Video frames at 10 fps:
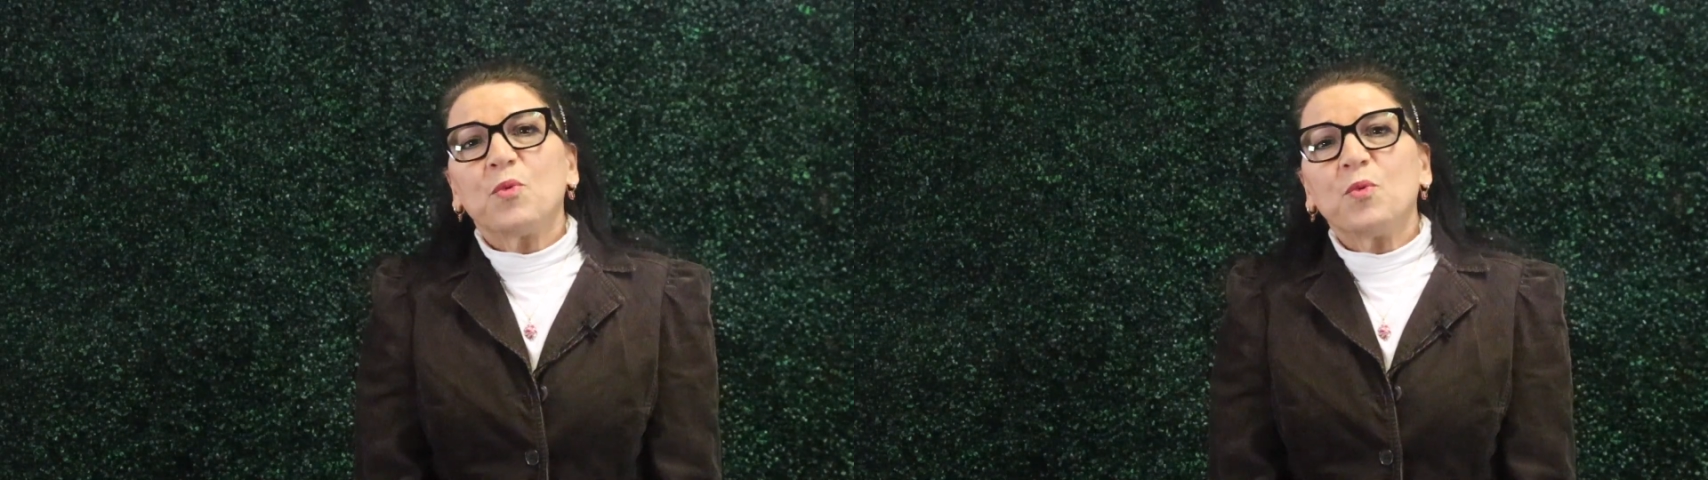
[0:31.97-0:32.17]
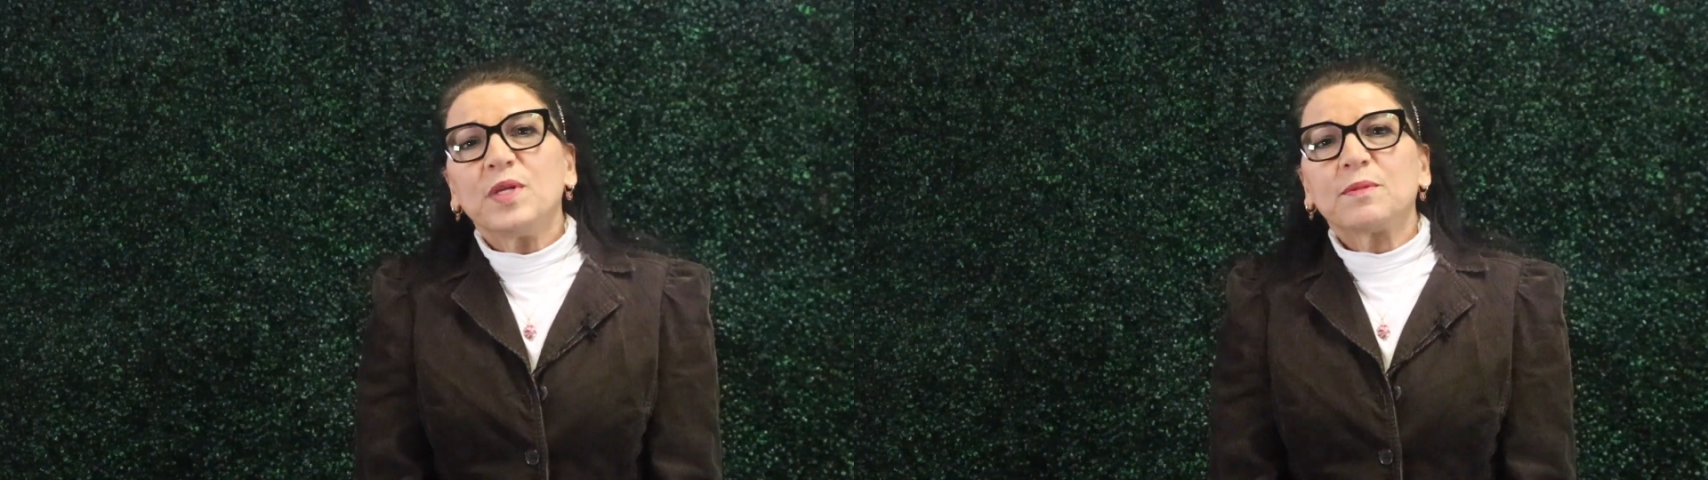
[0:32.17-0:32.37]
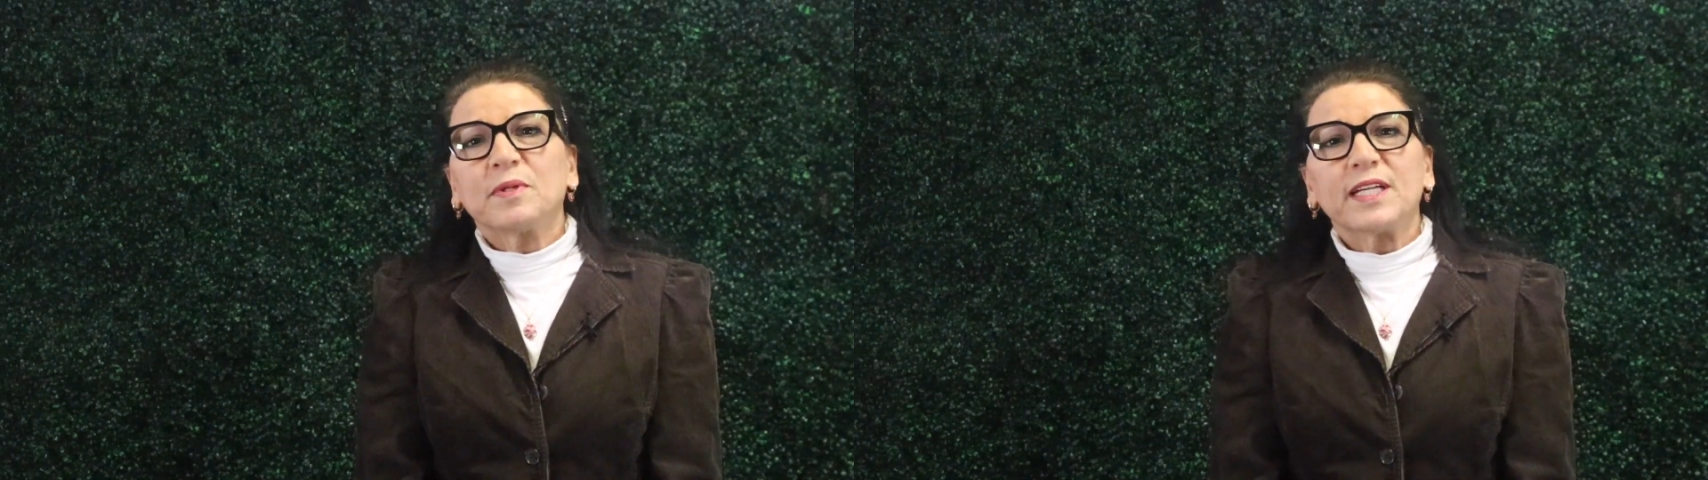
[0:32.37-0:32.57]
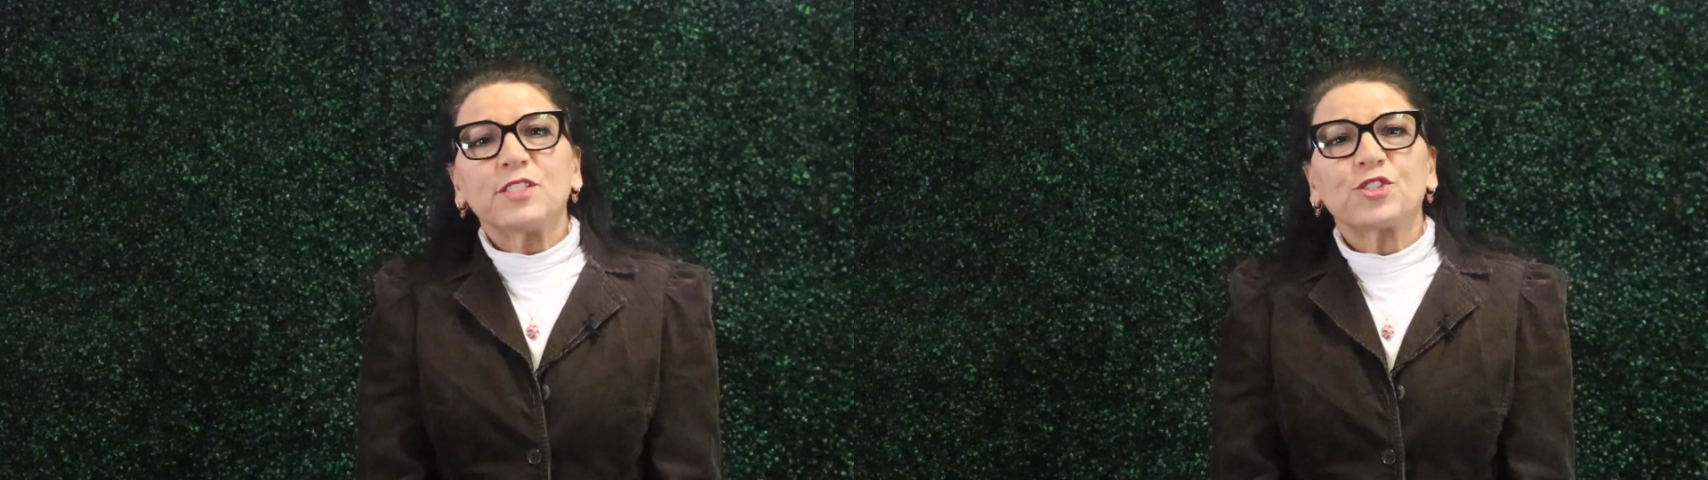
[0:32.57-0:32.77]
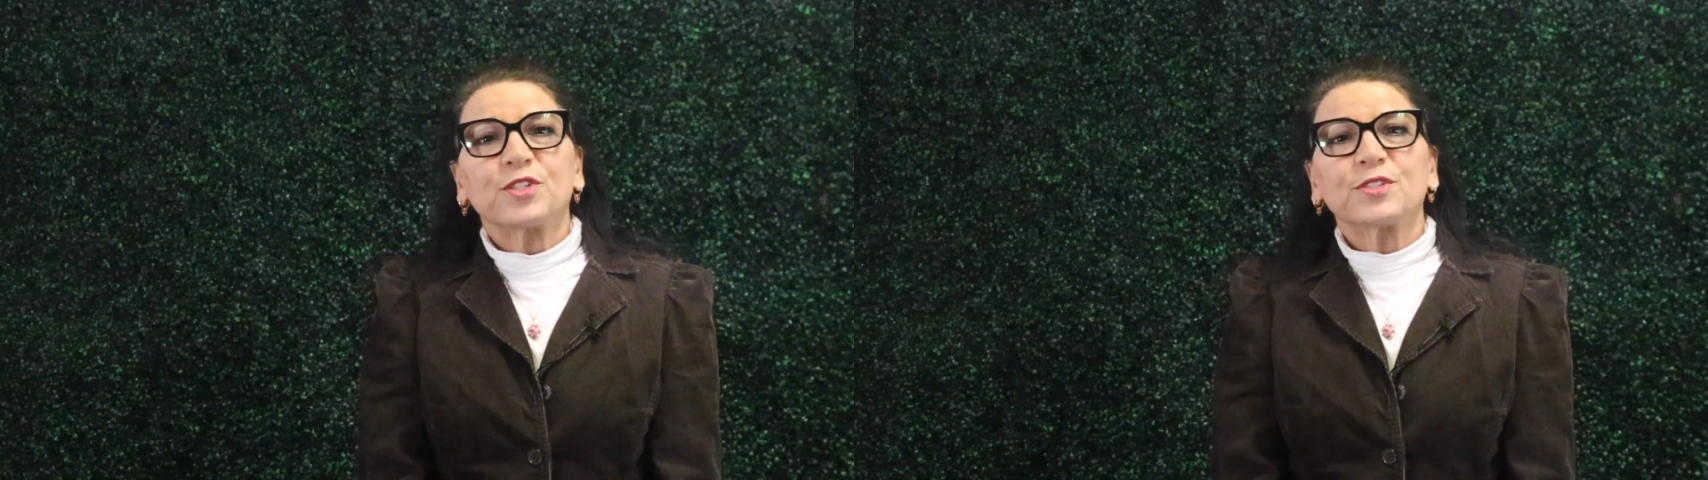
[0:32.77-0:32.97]
with
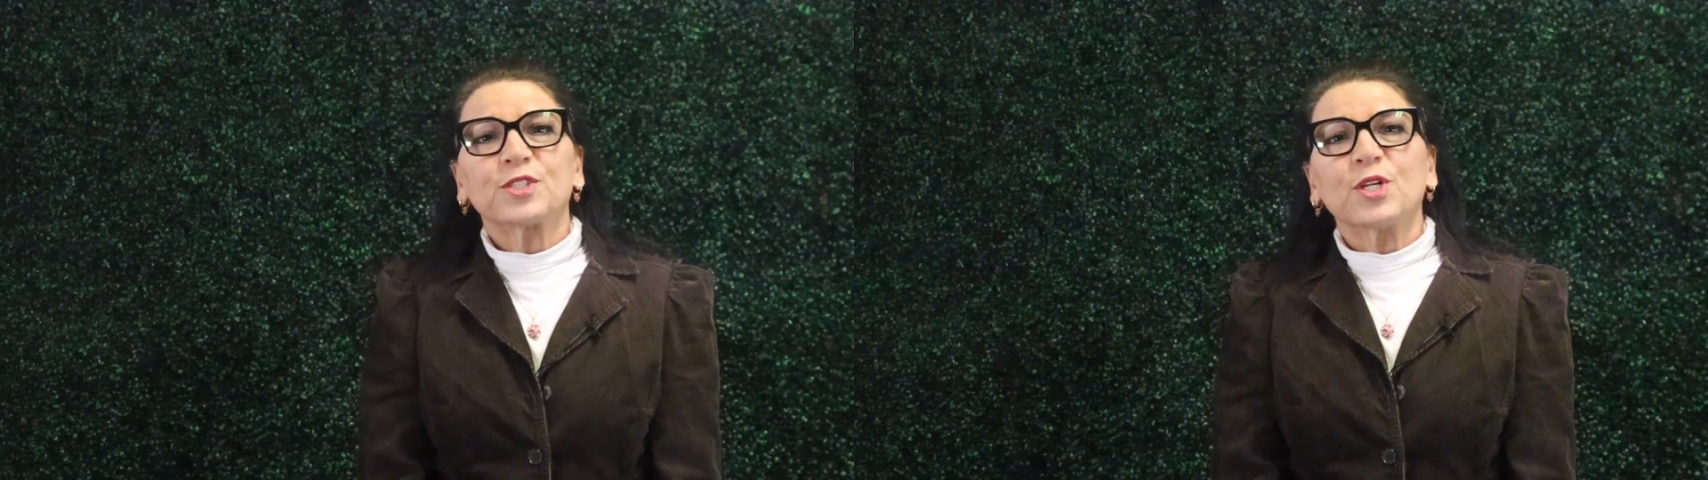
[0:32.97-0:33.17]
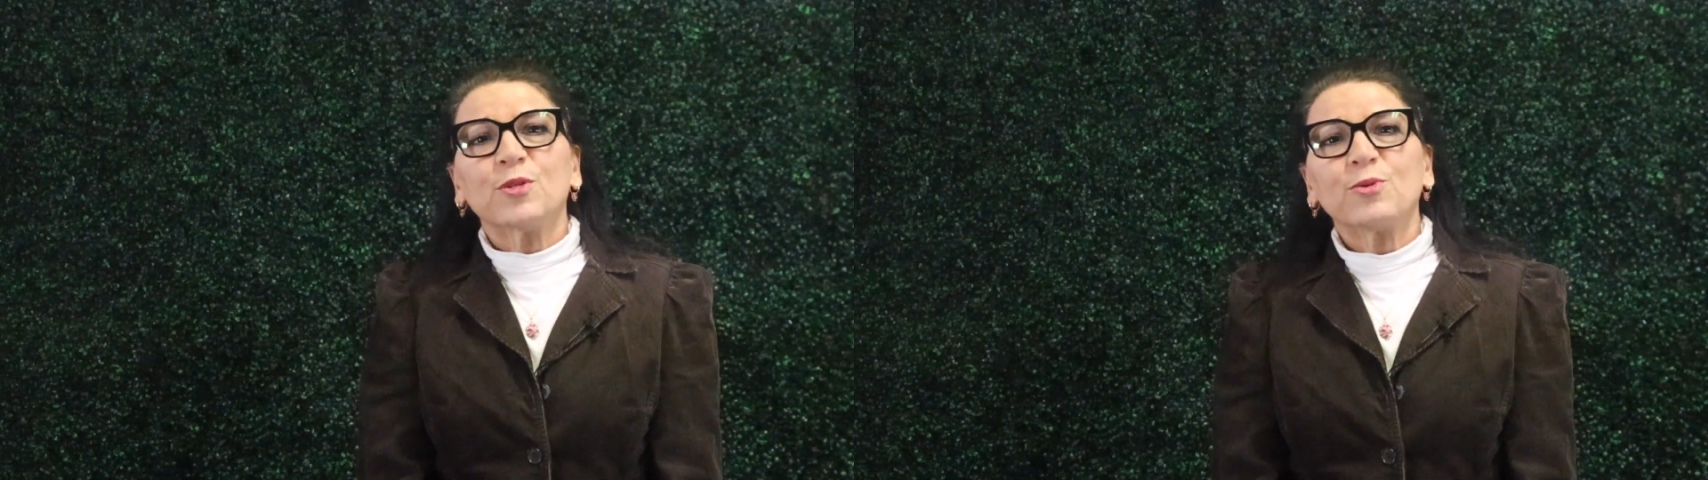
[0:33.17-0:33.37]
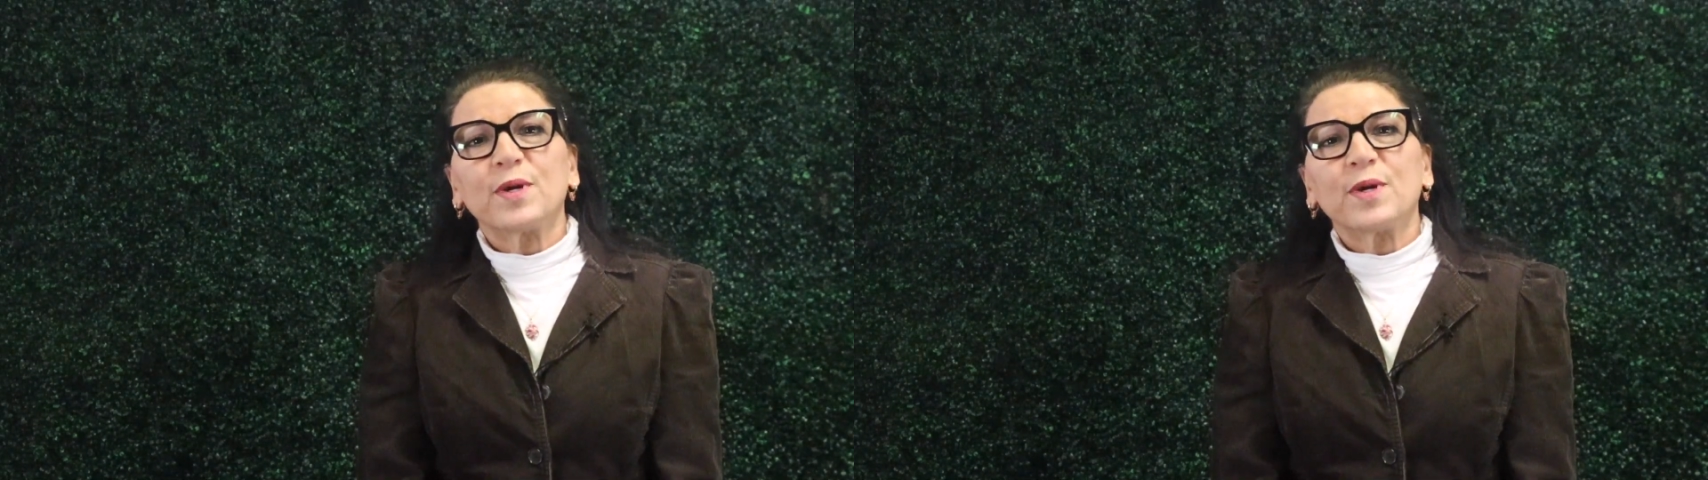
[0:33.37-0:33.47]
pleasures to